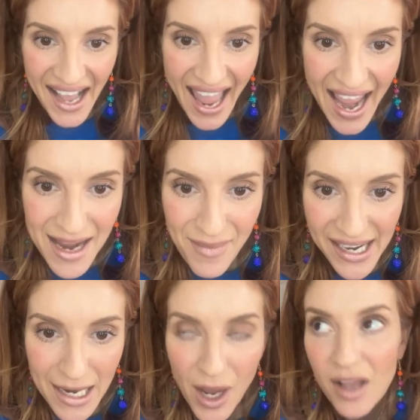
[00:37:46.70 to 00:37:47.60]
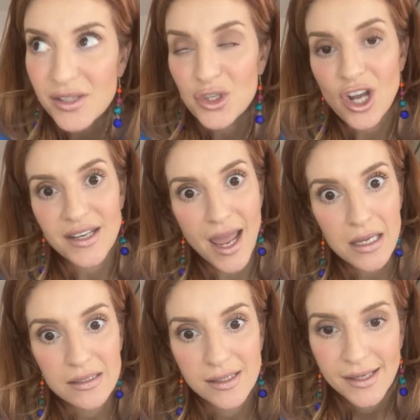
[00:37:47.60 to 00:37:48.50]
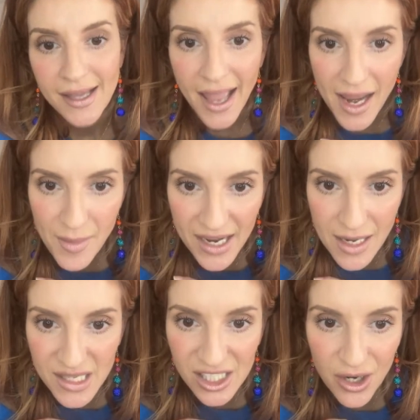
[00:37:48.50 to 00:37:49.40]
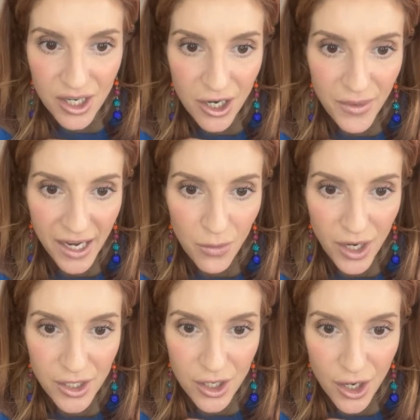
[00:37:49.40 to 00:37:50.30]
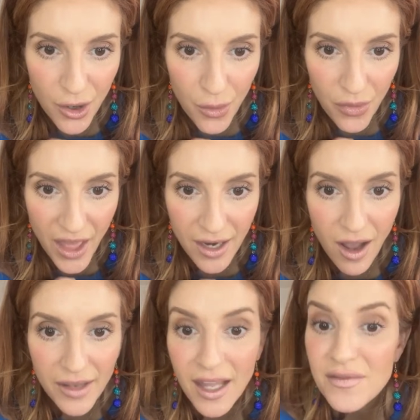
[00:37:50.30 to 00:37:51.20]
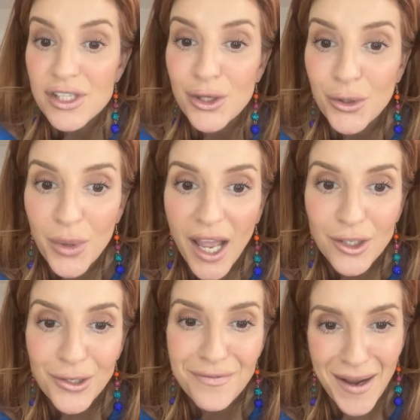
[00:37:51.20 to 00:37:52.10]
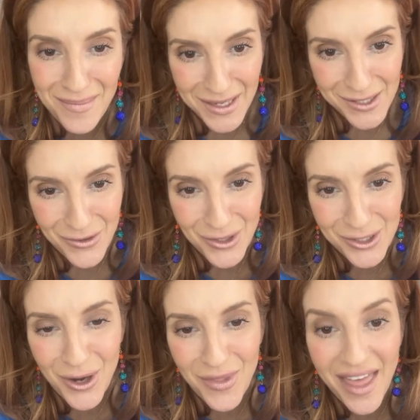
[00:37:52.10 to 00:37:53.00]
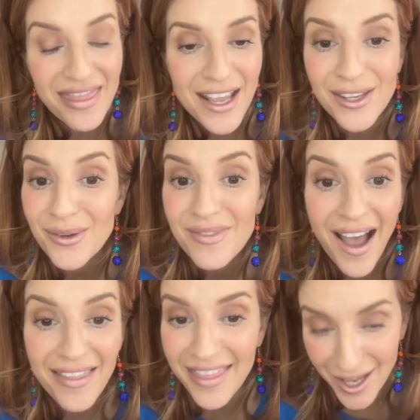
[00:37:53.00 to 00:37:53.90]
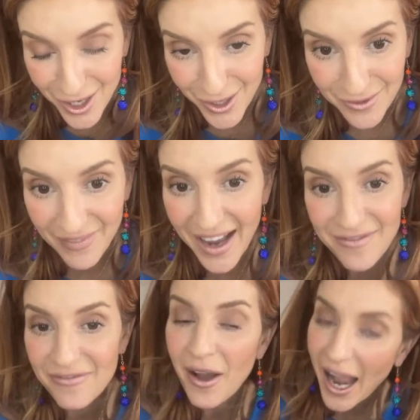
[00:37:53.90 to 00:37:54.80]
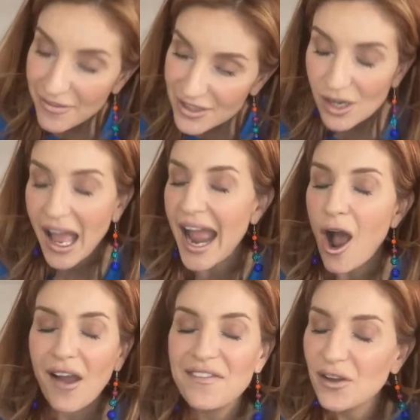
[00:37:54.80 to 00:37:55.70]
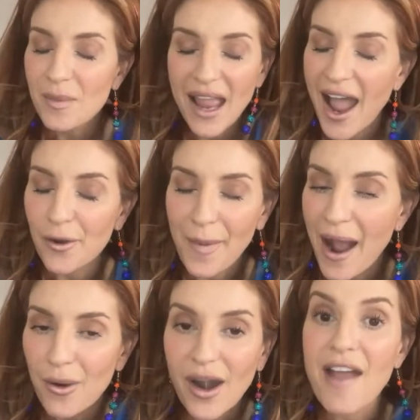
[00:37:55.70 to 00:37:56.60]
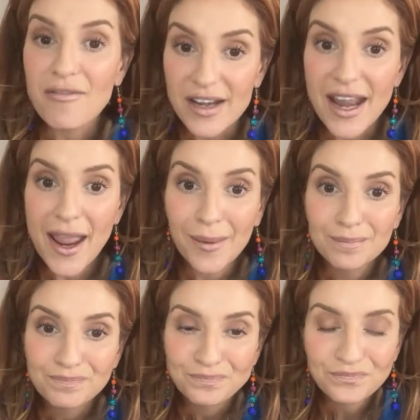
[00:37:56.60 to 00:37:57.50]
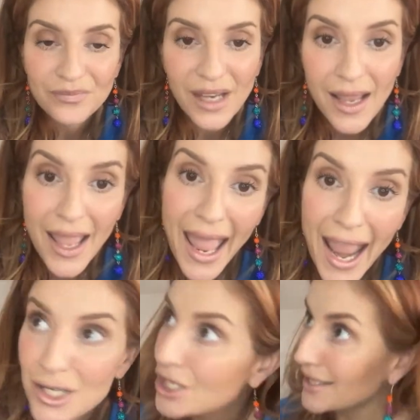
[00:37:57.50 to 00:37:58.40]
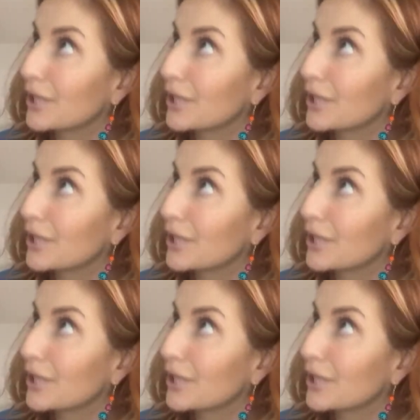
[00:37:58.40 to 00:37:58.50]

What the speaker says: Hey, my name, also Sade. Hey, my name is Coco, and I want you to know that God loves you and your family. So just know that. Thank you. Thank you. I feel my higher power every day. And she's